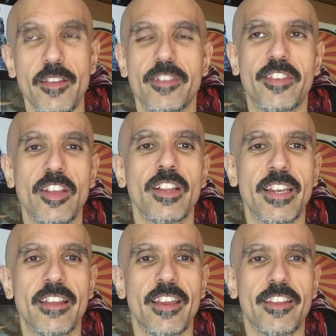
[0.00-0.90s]
Still,
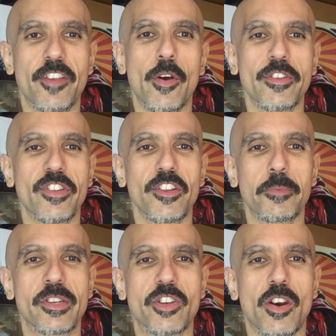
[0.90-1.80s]
it's always a little
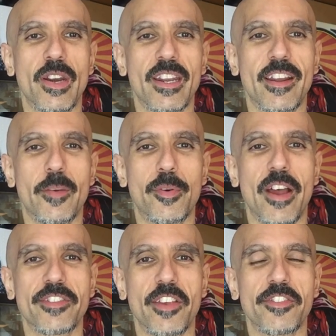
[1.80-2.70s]
bit jarring to kind of
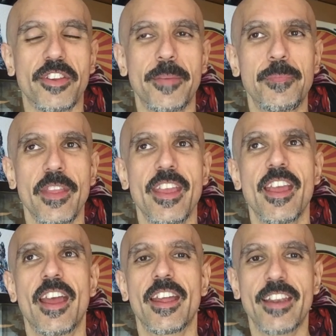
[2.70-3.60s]
process it.
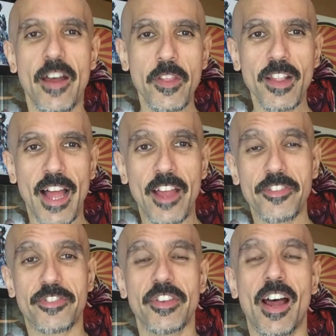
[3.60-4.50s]

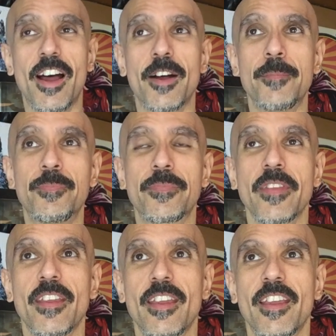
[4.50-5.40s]
Nonetheless,
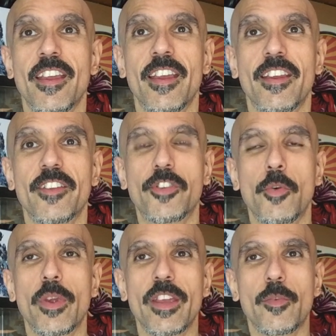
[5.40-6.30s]
So
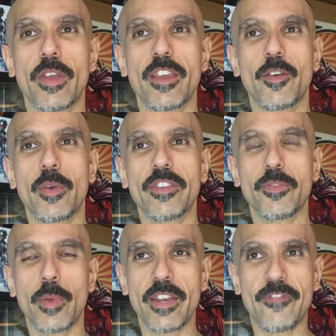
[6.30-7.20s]
we
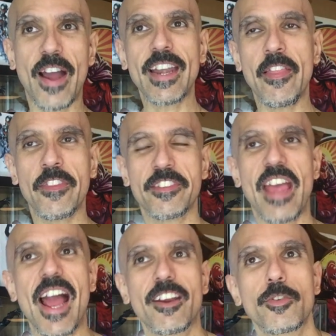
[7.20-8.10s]
find out that this
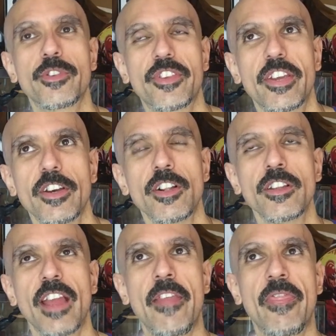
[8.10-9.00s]
hacker was
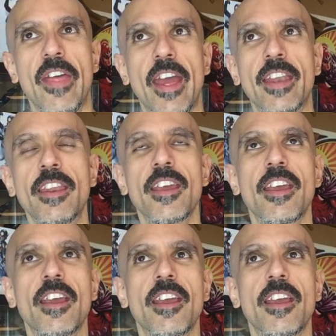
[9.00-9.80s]
killed, and then